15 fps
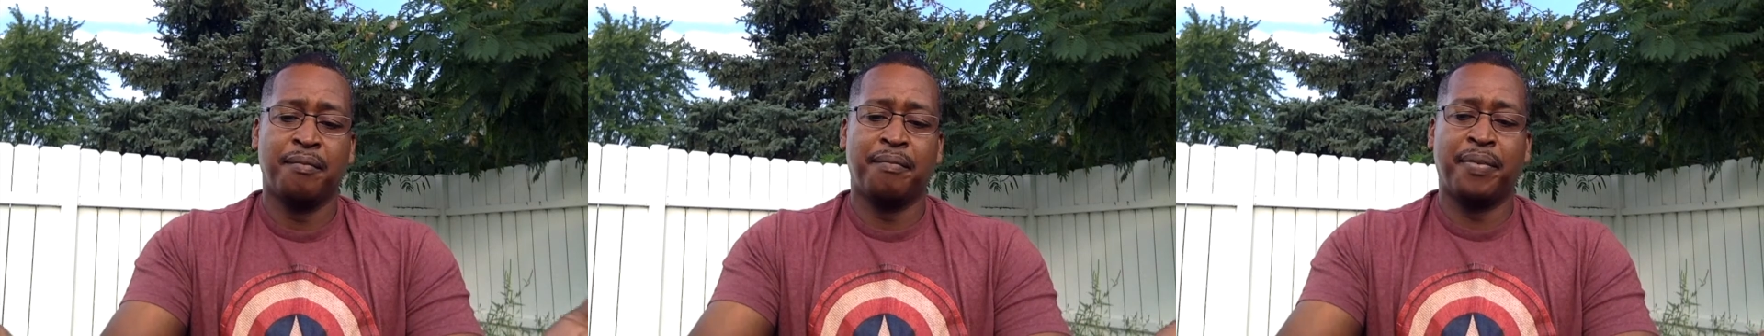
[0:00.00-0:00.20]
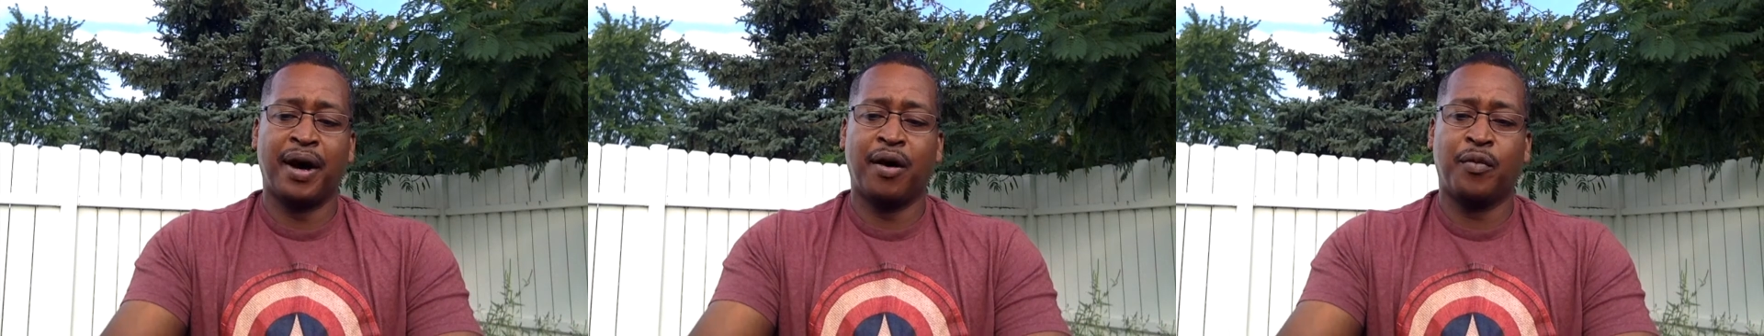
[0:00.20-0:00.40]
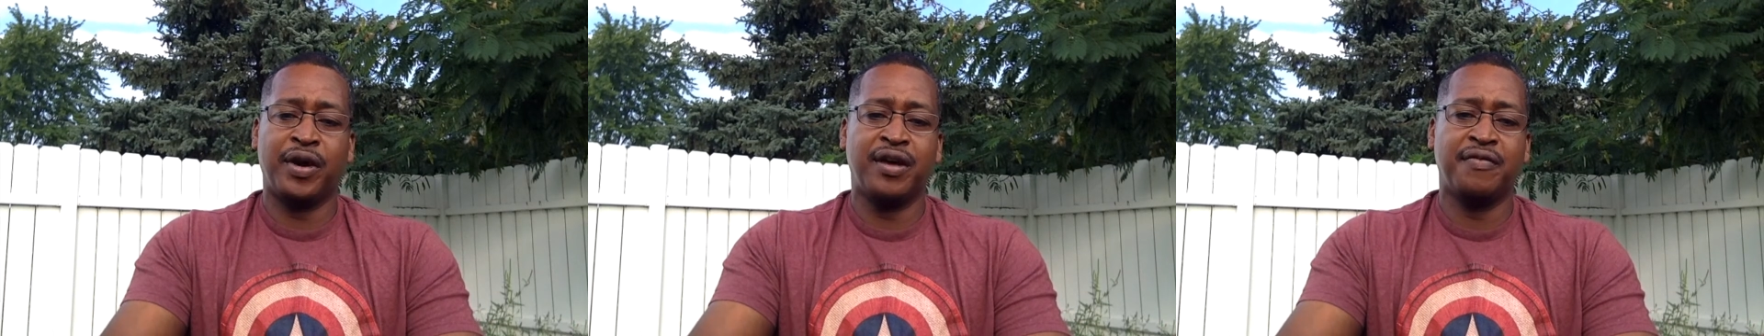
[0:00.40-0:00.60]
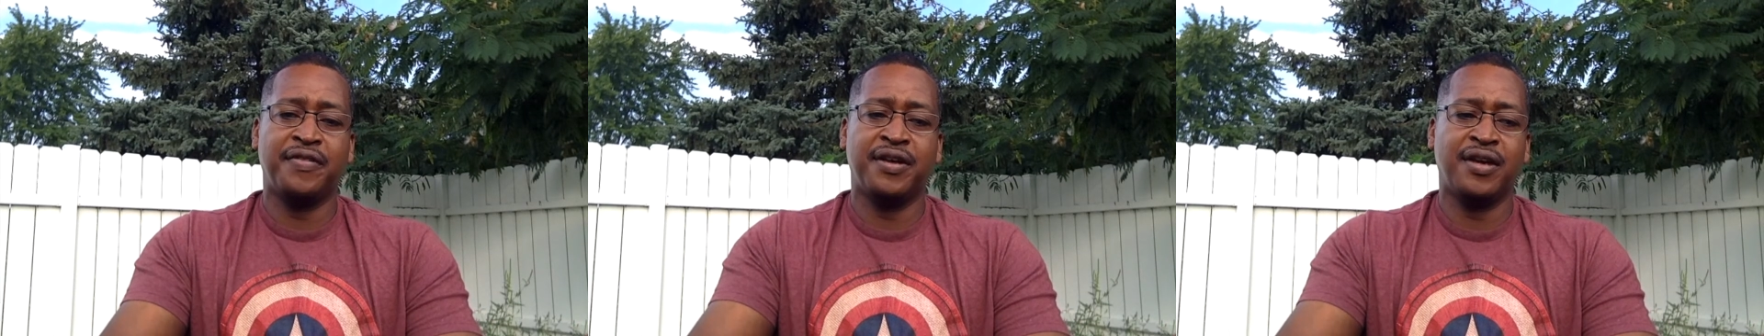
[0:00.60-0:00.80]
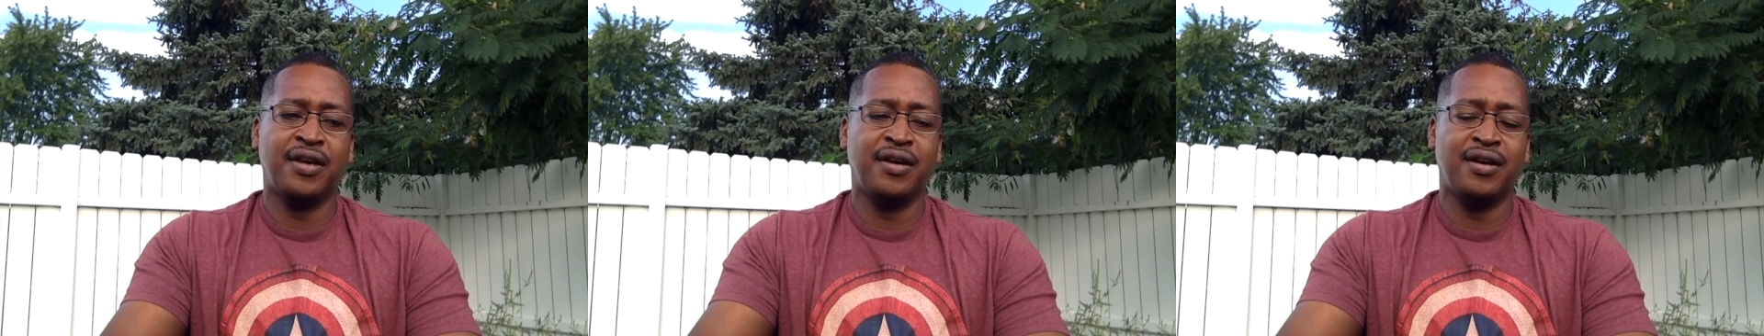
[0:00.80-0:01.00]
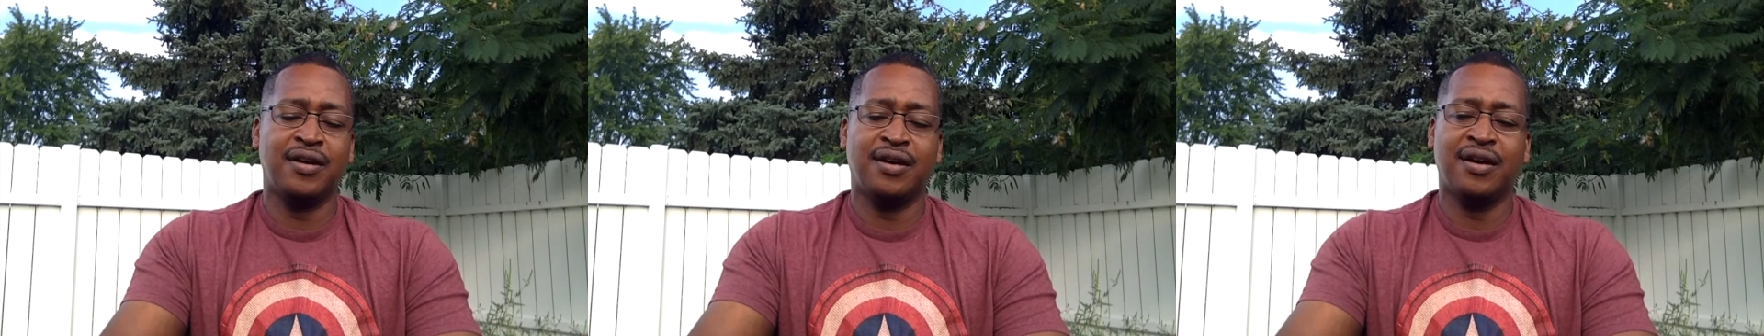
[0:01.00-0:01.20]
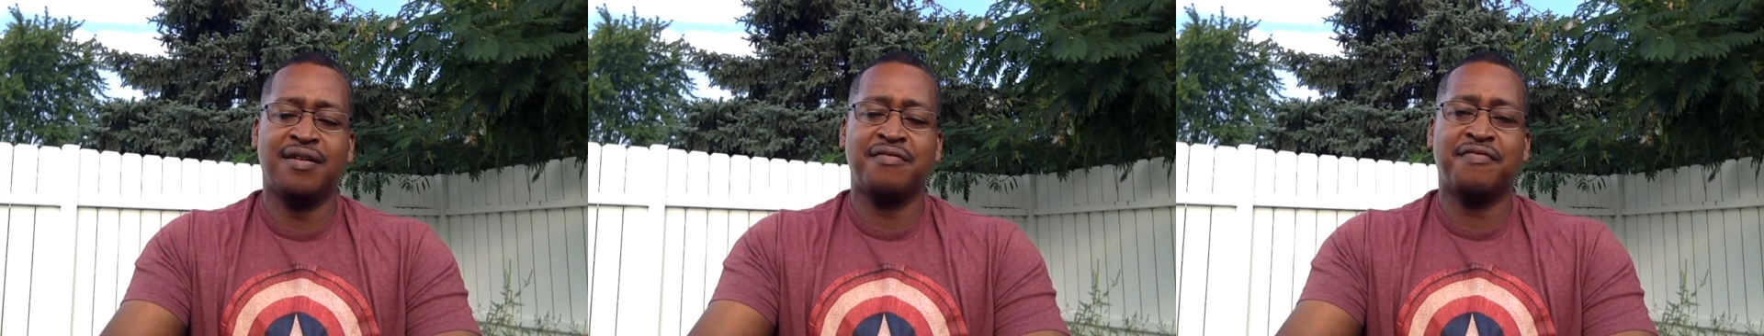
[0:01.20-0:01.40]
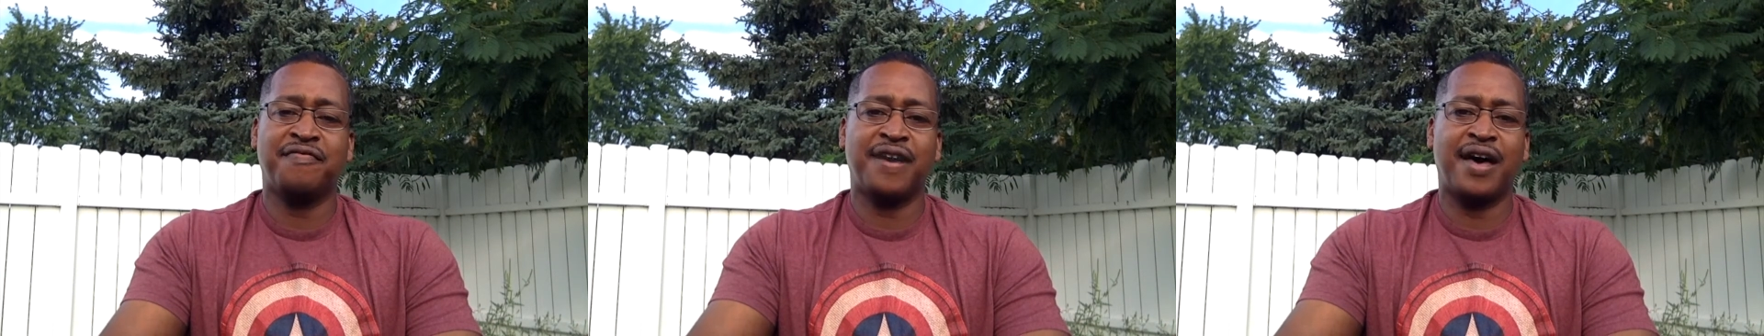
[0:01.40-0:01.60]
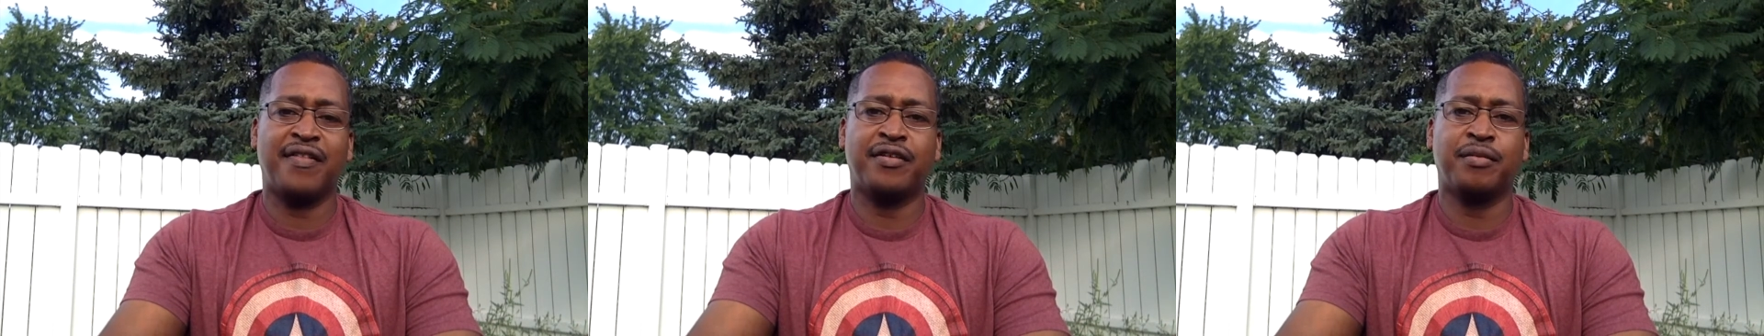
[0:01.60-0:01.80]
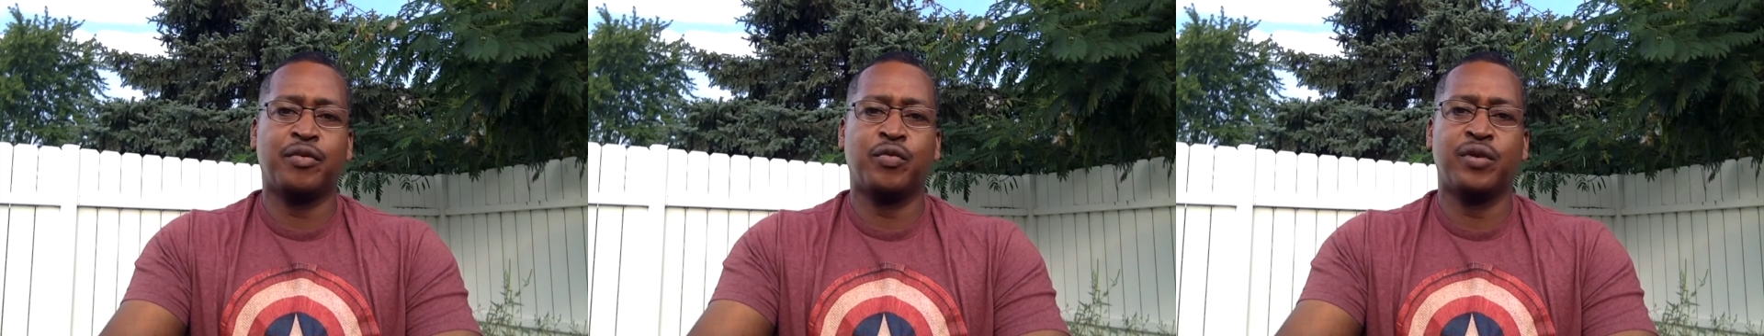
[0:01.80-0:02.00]
by way of the
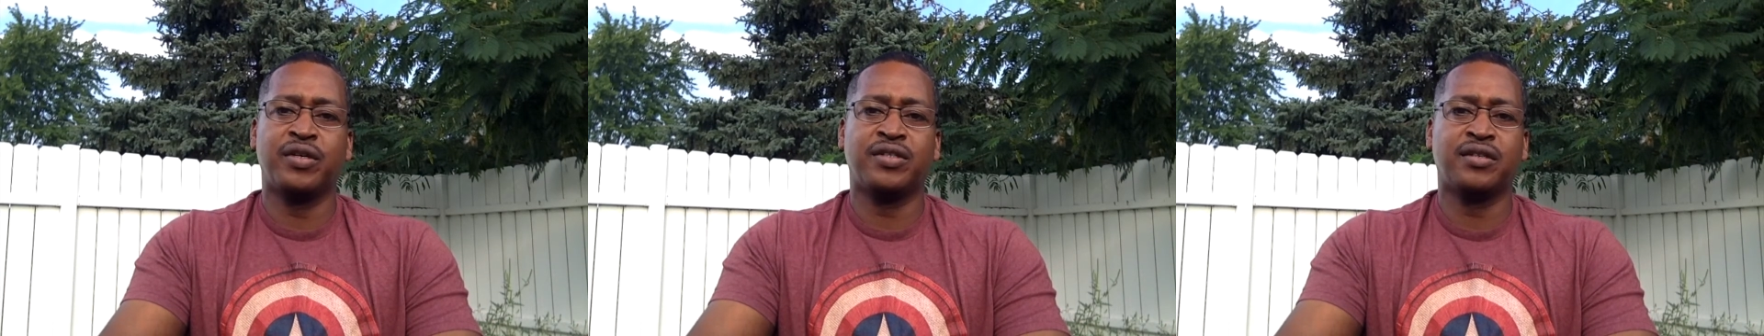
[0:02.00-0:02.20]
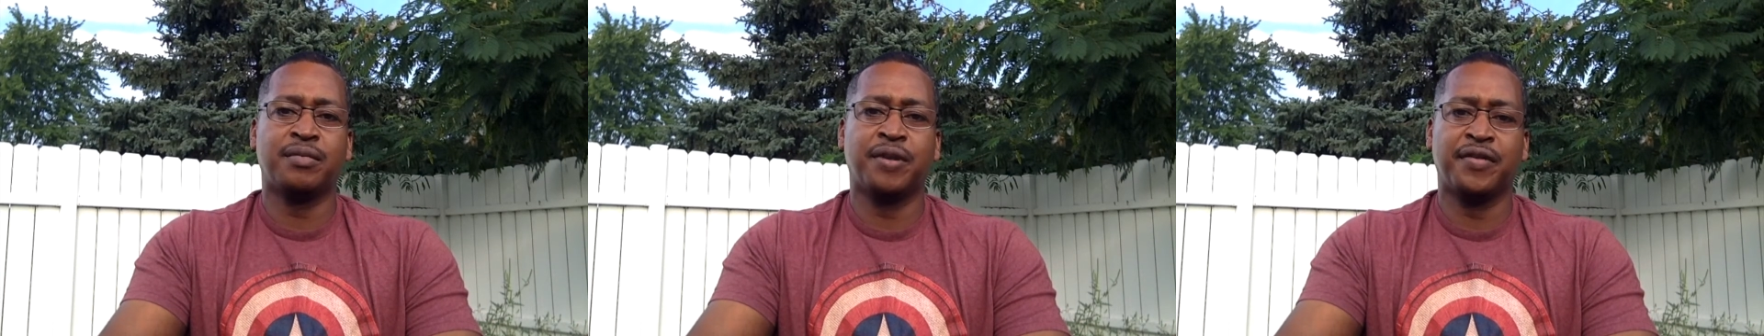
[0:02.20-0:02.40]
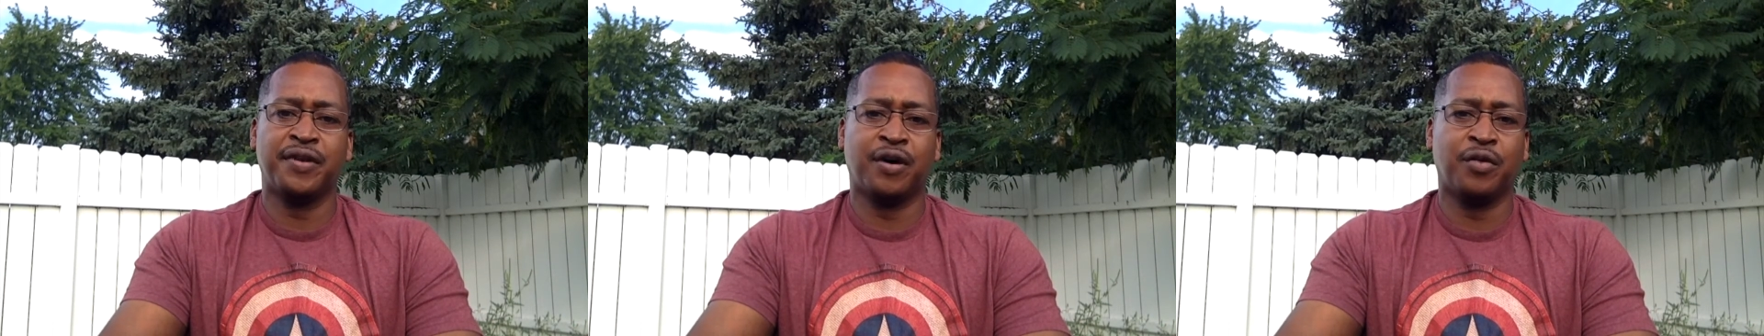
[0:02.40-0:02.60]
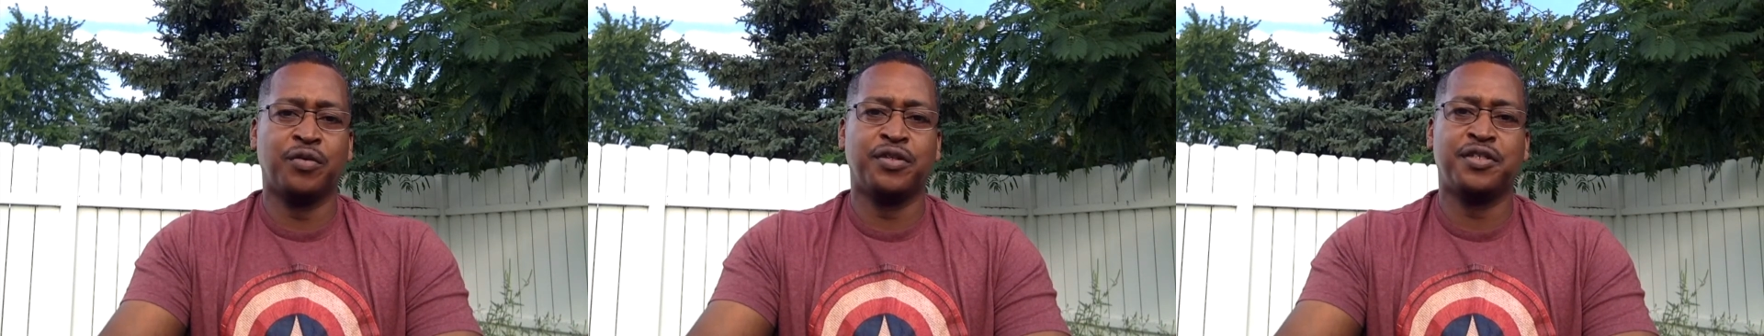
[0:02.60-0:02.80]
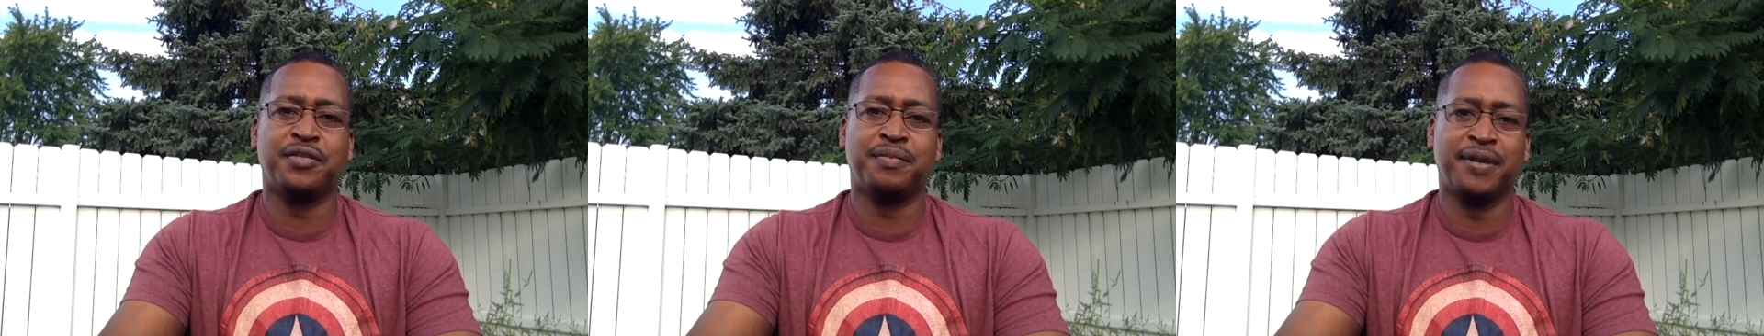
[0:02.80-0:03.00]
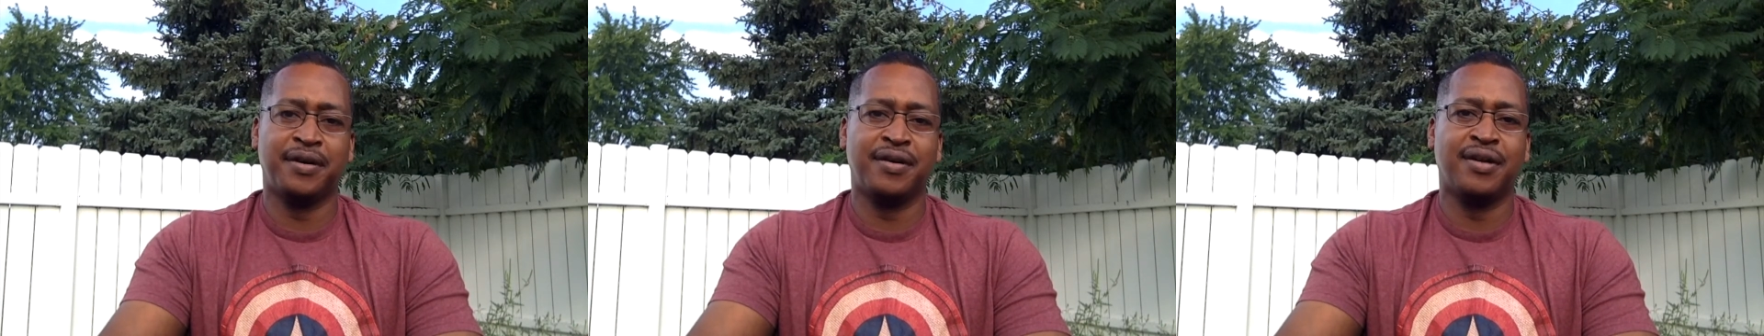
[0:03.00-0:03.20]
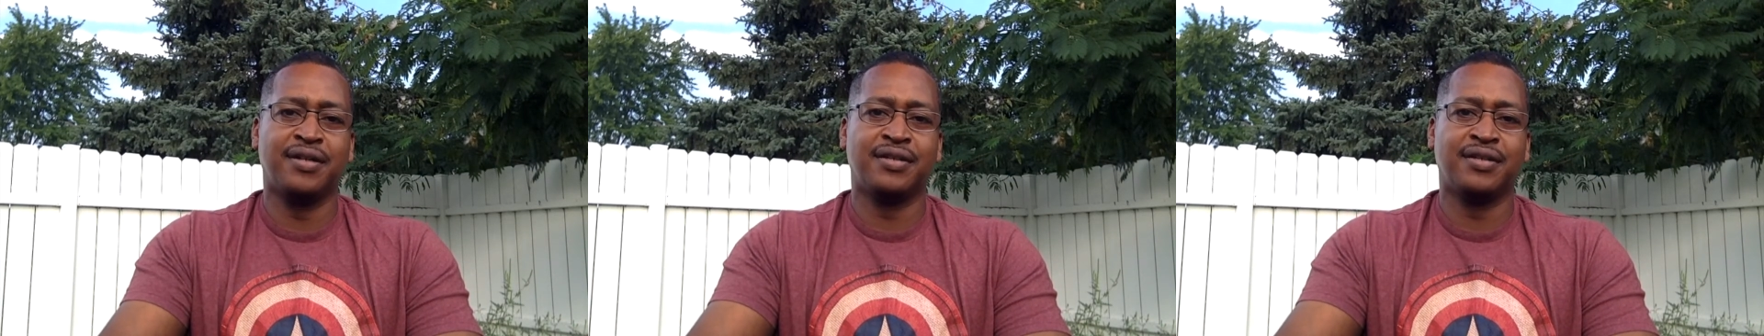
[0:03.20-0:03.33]
unfathomable wisdom of the Holy Spirit.